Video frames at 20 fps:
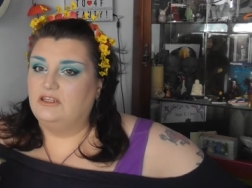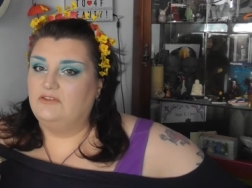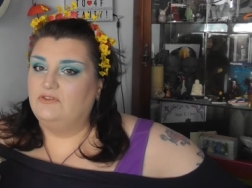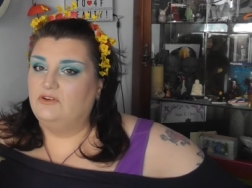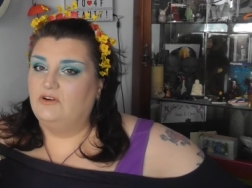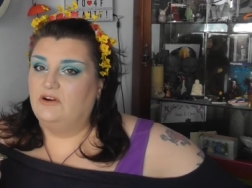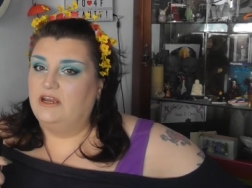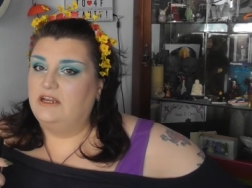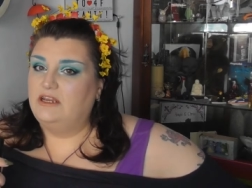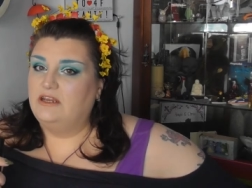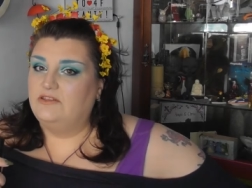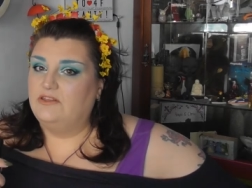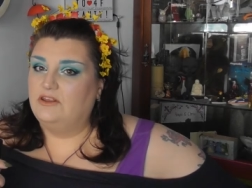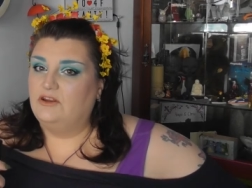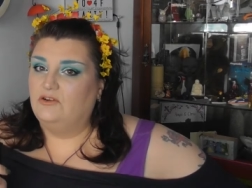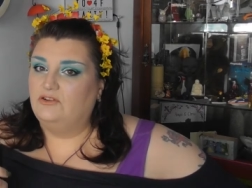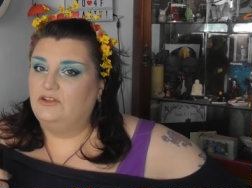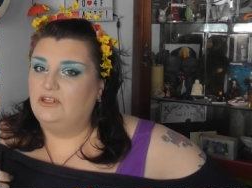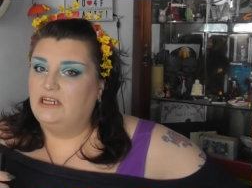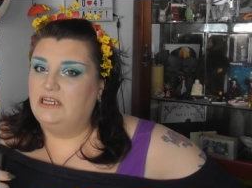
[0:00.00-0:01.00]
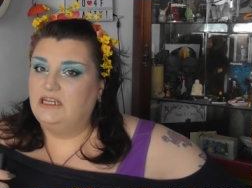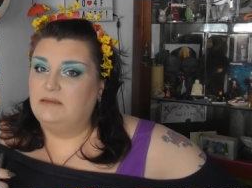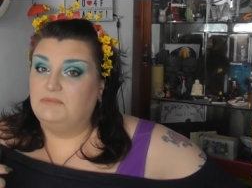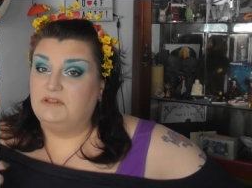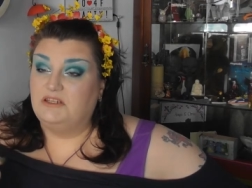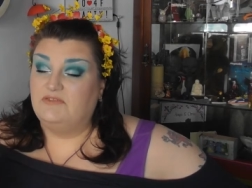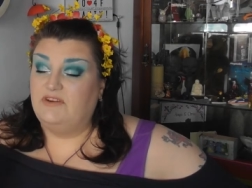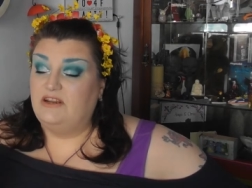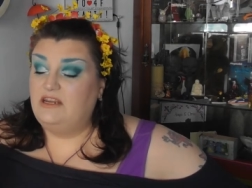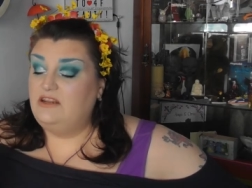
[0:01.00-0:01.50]
you've got anything on your lips.
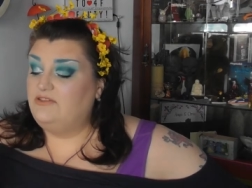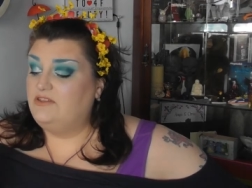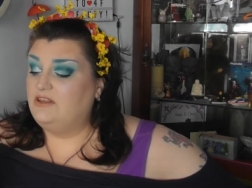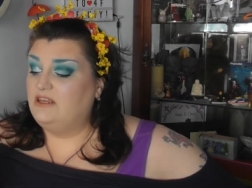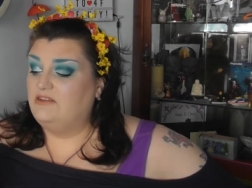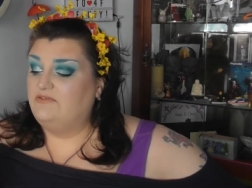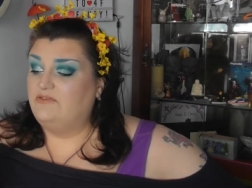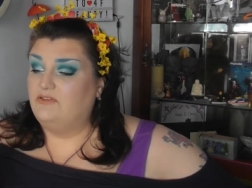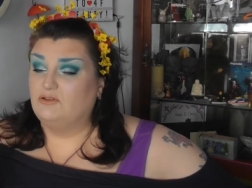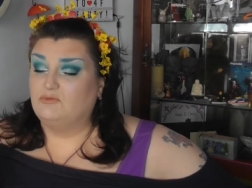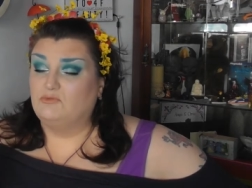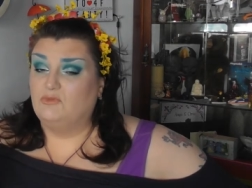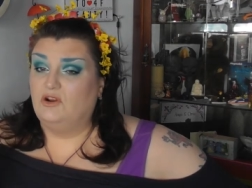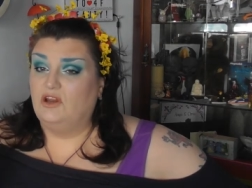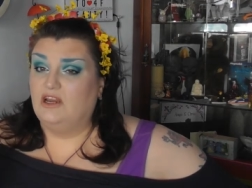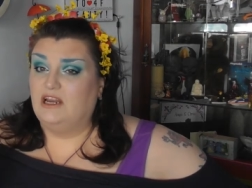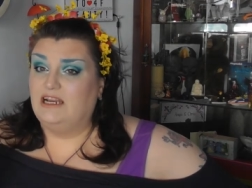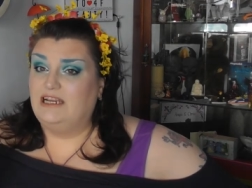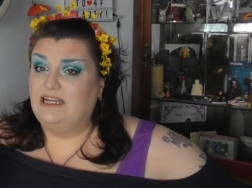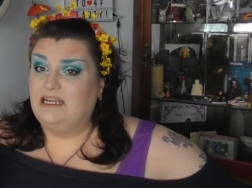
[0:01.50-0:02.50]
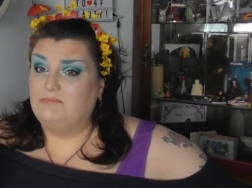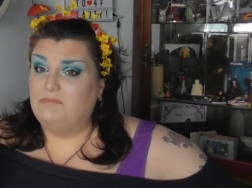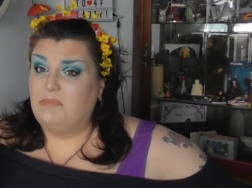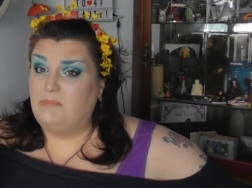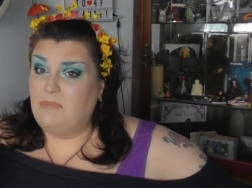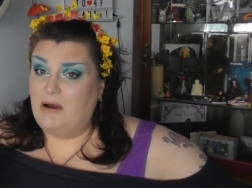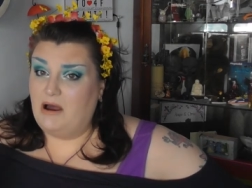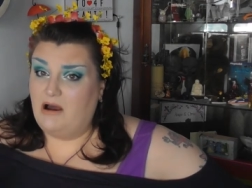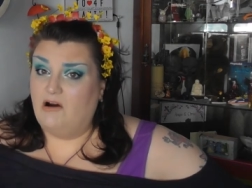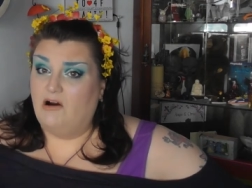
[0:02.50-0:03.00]
If anything, it feels more like a lip
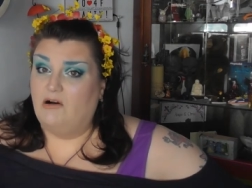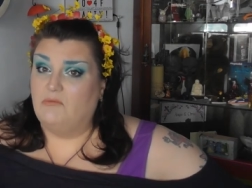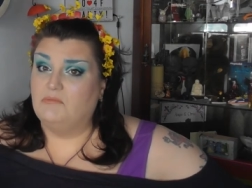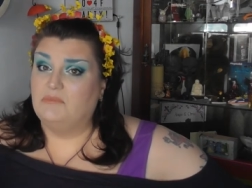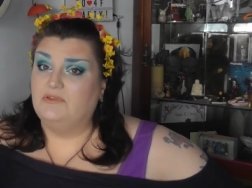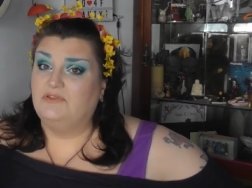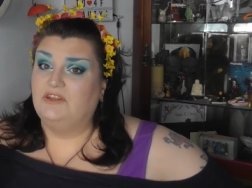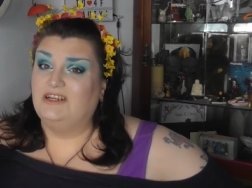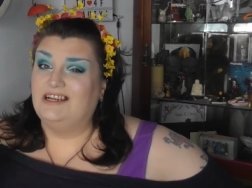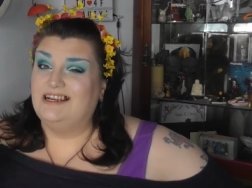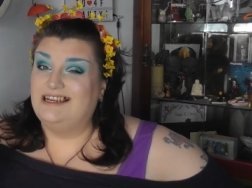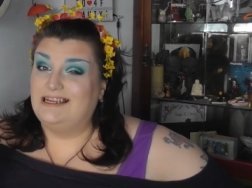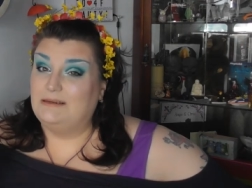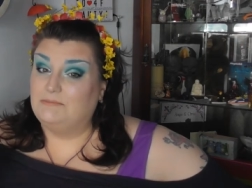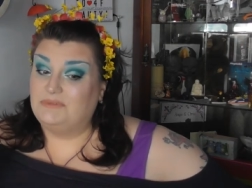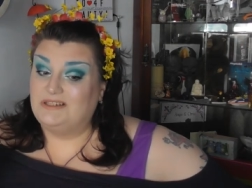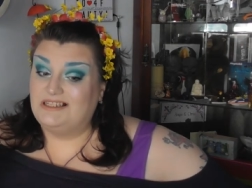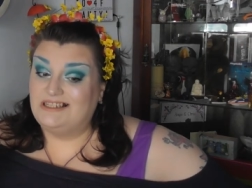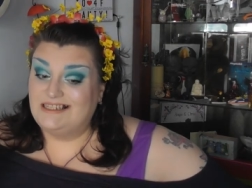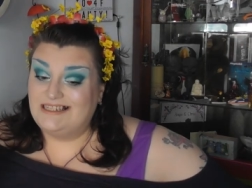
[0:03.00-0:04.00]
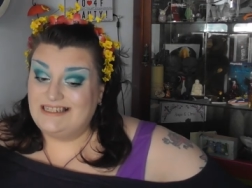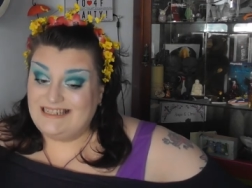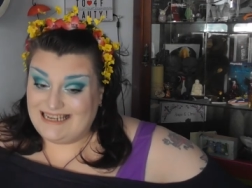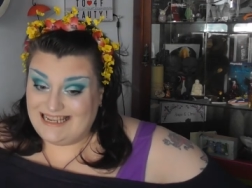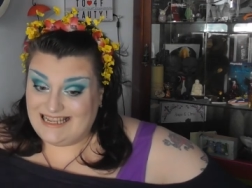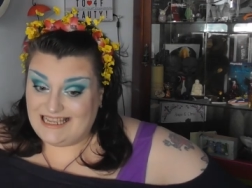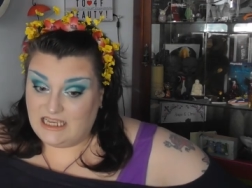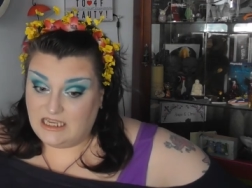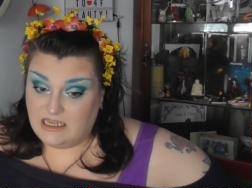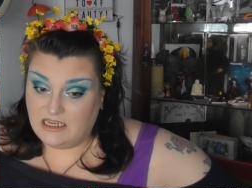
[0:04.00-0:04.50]
balm than a
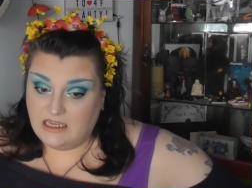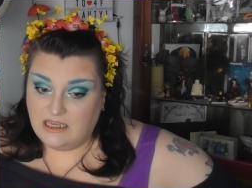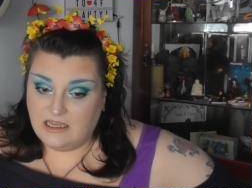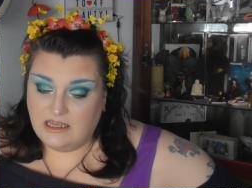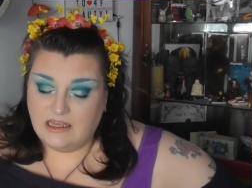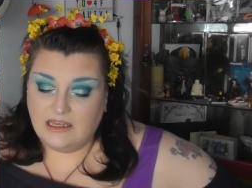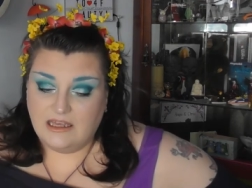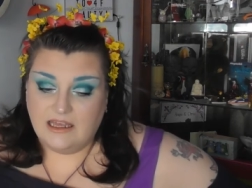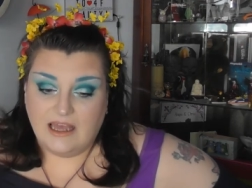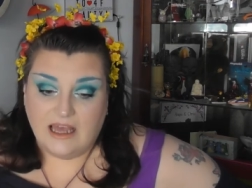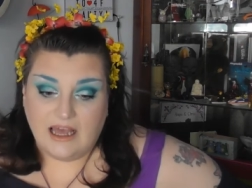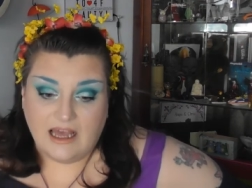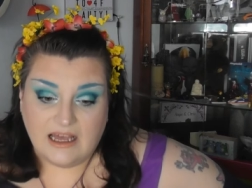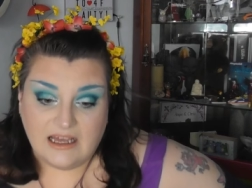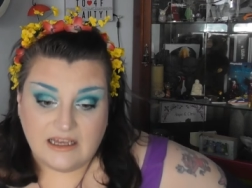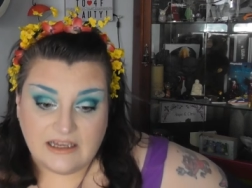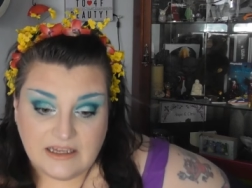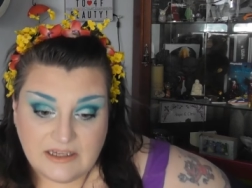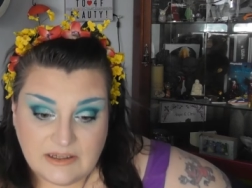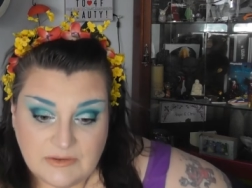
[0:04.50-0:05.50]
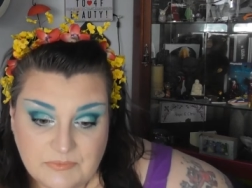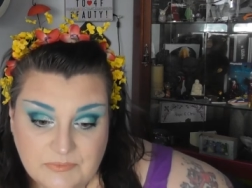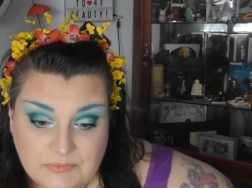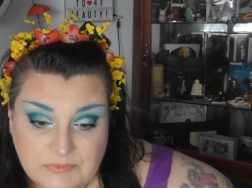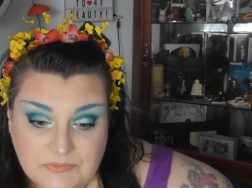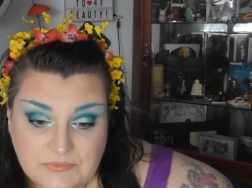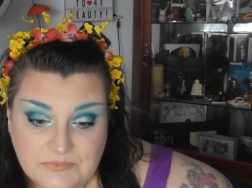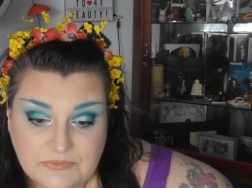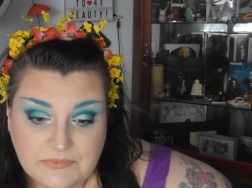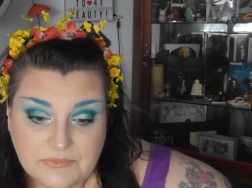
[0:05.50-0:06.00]
lipstick. Um,
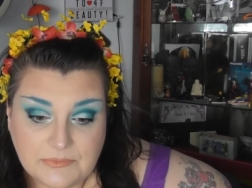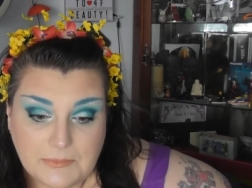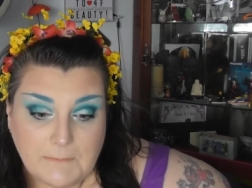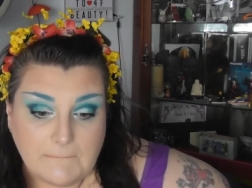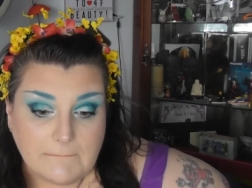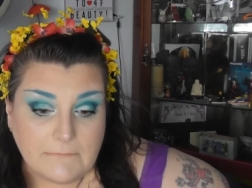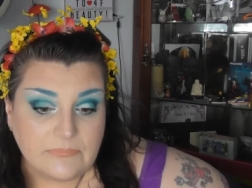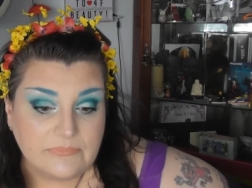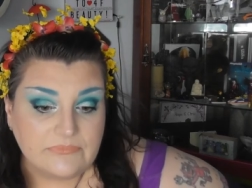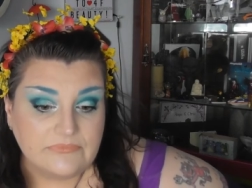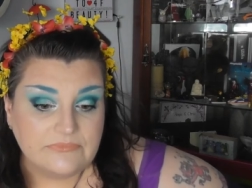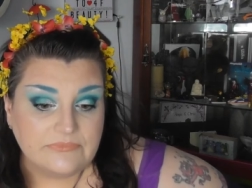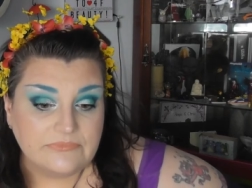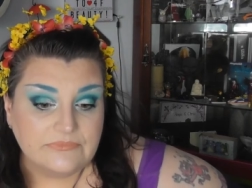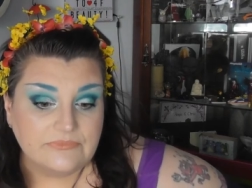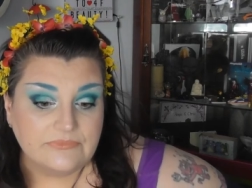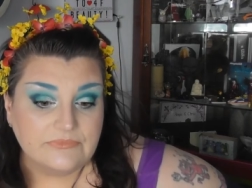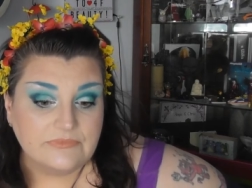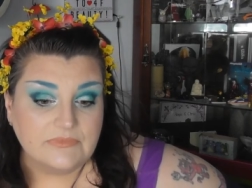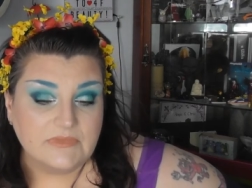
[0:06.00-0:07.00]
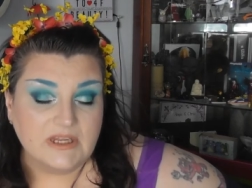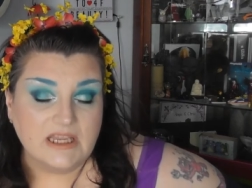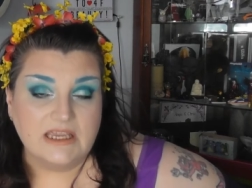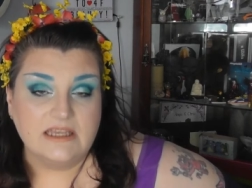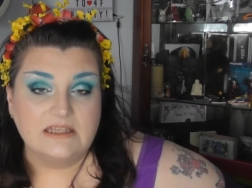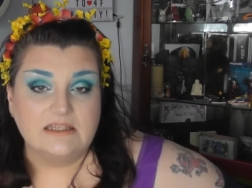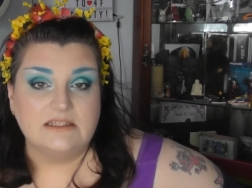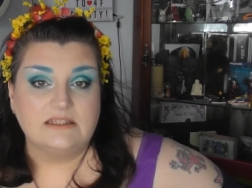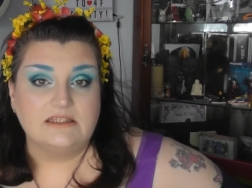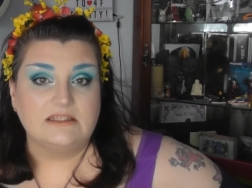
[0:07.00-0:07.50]

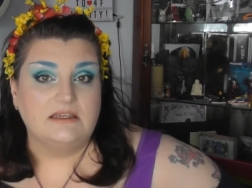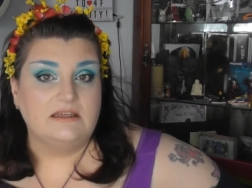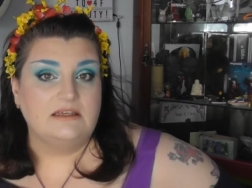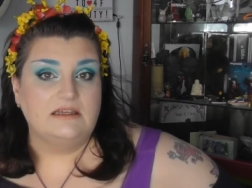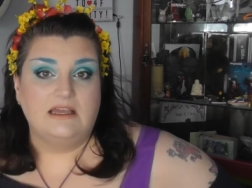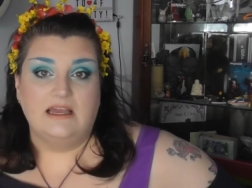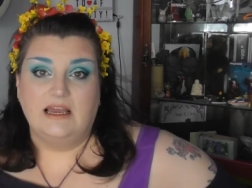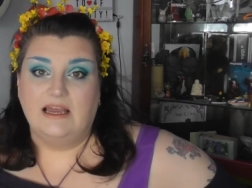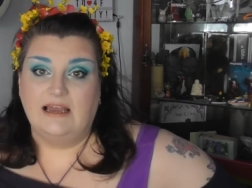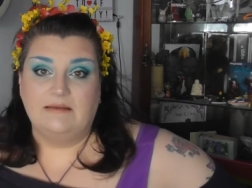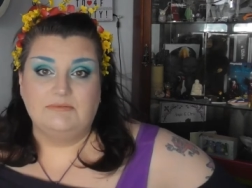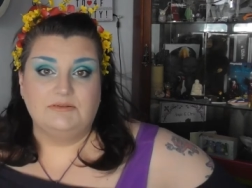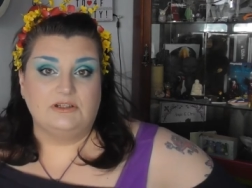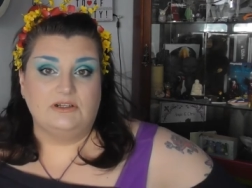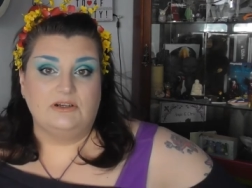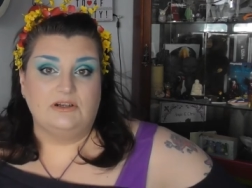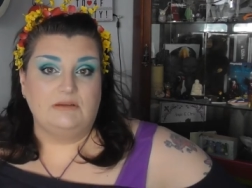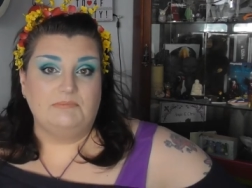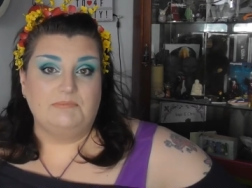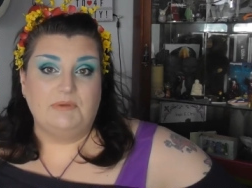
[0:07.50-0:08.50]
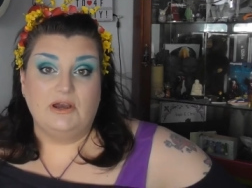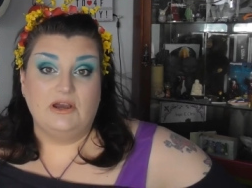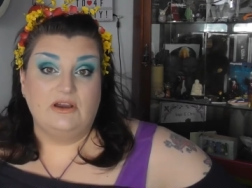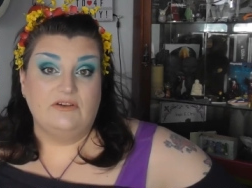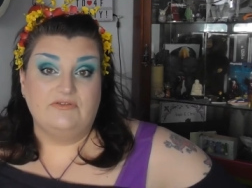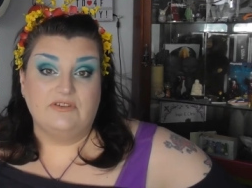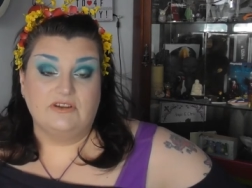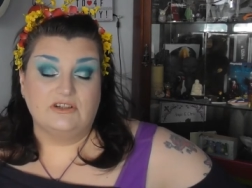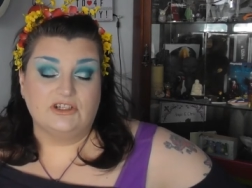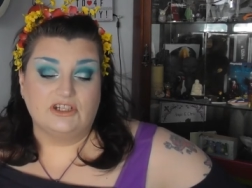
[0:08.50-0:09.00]
it's absolutely
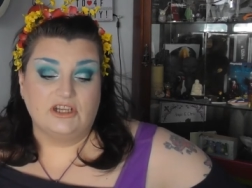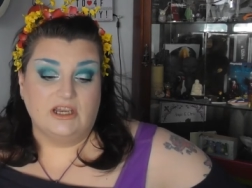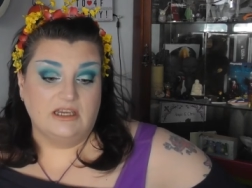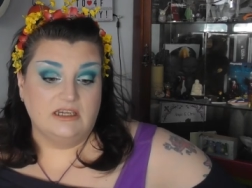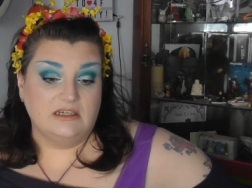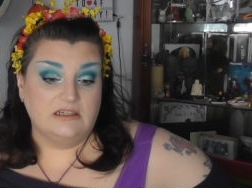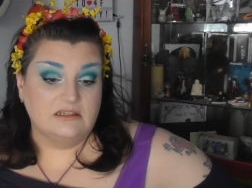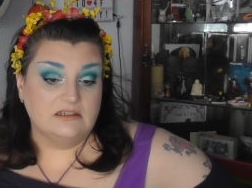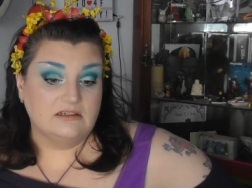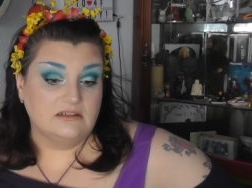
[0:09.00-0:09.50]
perfect shade.